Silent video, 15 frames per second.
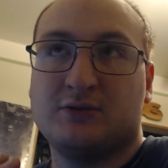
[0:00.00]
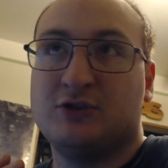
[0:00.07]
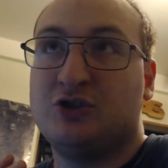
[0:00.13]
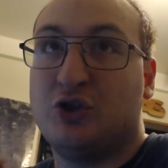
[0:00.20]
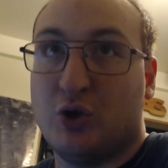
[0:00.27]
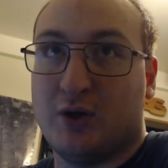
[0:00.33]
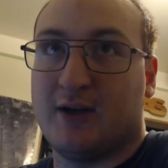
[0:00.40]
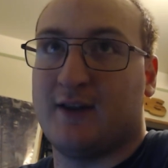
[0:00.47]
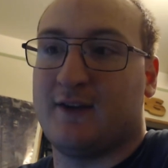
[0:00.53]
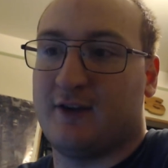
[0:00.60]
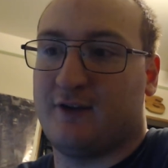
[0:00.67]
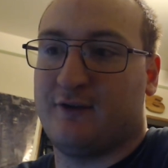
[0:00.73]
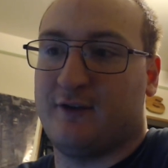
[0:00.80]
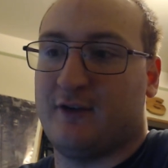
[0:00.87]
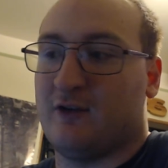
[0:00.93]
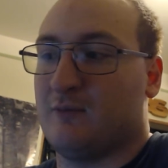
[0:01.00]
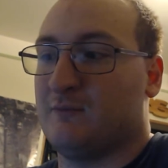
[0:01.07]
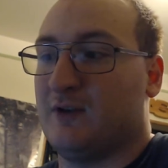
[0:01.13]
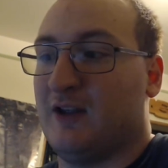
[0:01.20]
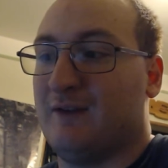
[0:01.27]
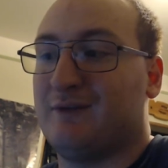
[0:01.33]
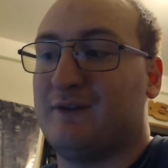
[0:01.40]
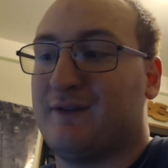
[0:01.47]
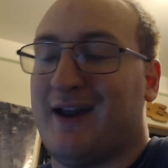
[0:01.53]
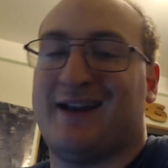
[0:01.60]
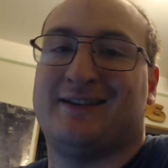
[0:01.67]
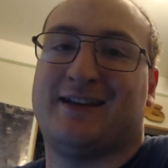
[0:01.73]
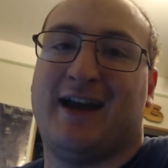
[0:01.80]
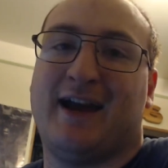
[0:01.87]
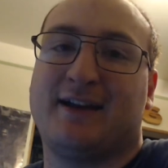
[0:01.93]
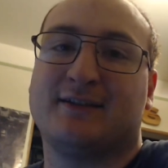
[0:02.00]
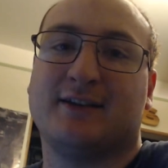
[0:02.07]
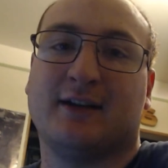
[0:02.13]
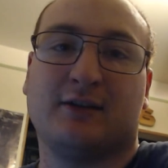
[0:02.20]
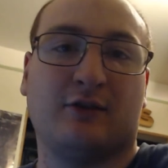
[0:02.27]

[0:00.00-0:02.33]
good in this film, even fantastic